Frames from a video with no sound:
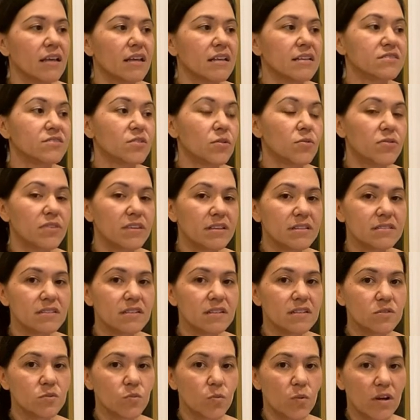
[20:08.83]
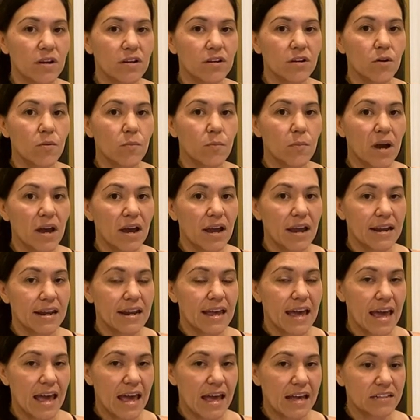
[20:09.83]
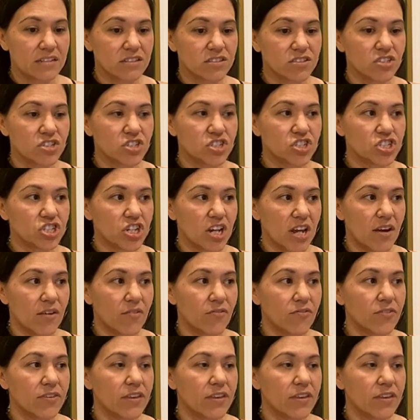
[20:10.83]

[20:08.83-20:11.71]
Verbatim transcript: So this is where your mind has to shift